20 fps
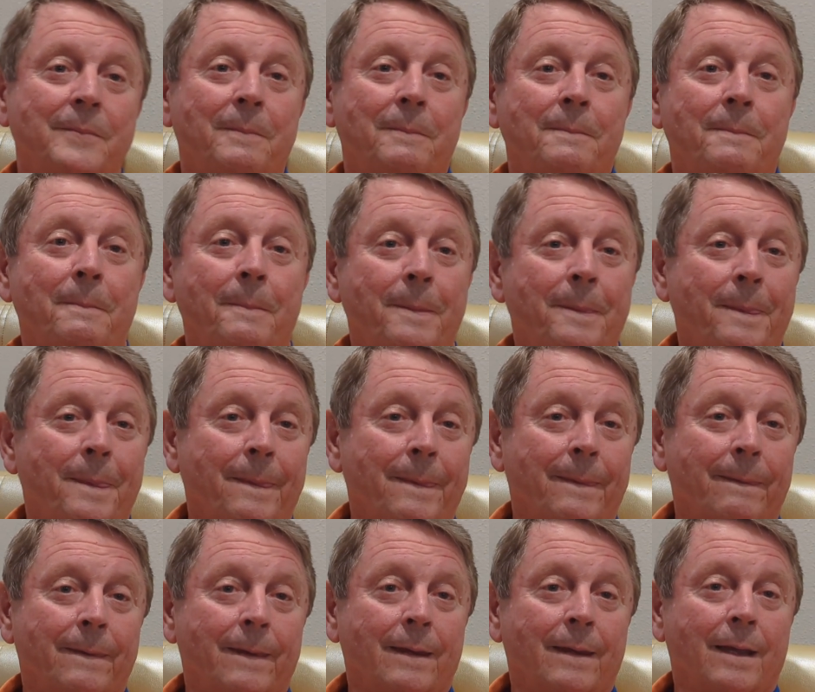I've never heard that
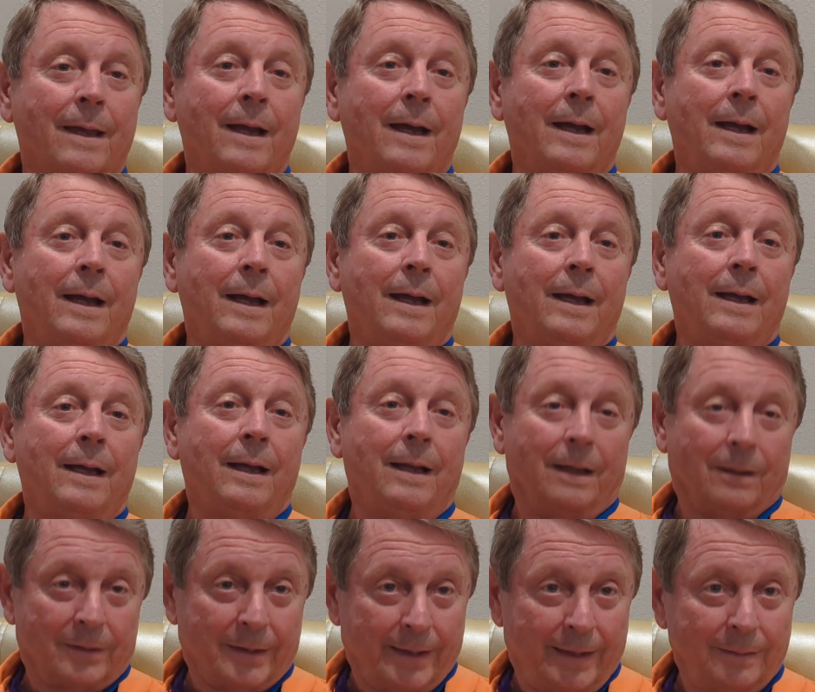story before, and
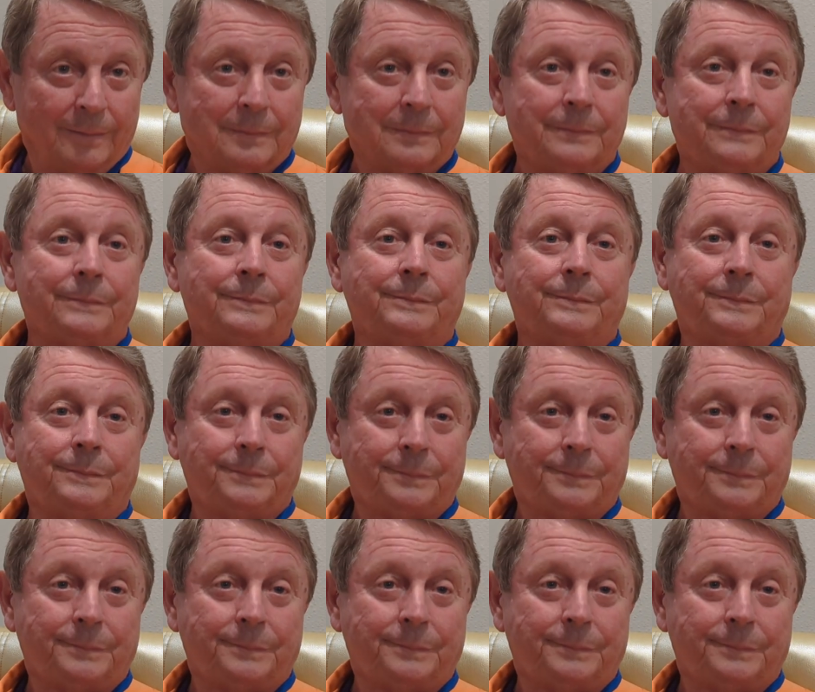that's something that